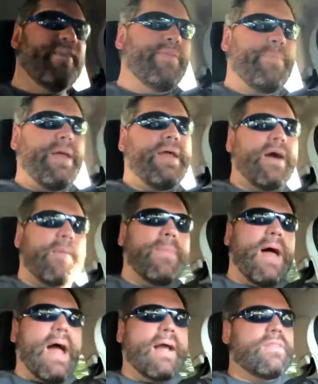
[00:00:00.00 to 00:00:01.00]
The big
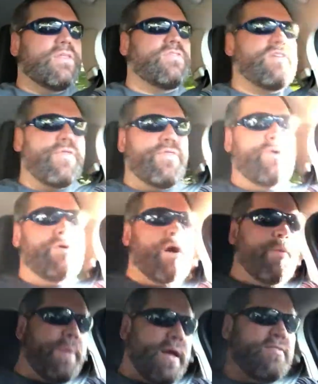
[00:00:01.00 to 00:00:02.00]
comeback, the Seth
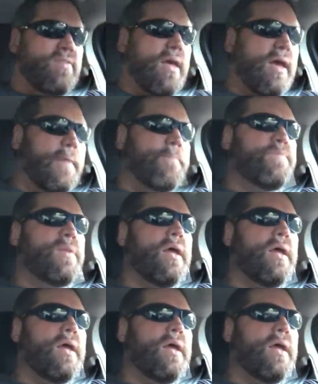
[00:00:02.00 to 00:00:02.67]
Lugo base hit.